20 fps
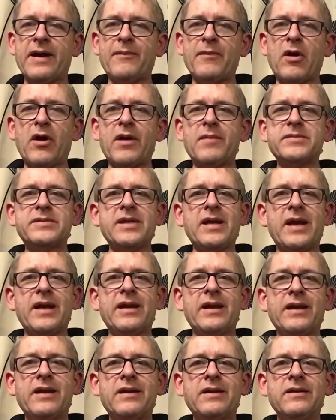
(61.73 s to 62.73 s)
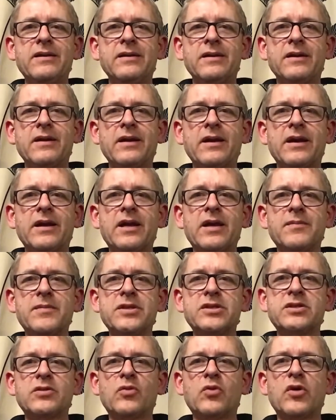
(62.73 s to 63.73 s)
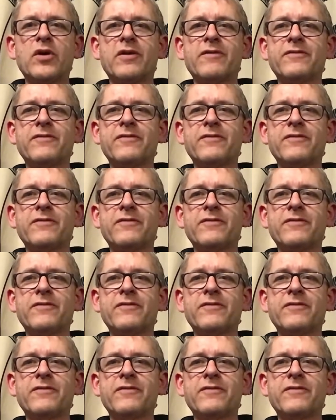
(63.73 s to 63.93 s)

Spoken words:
I'm taking commission work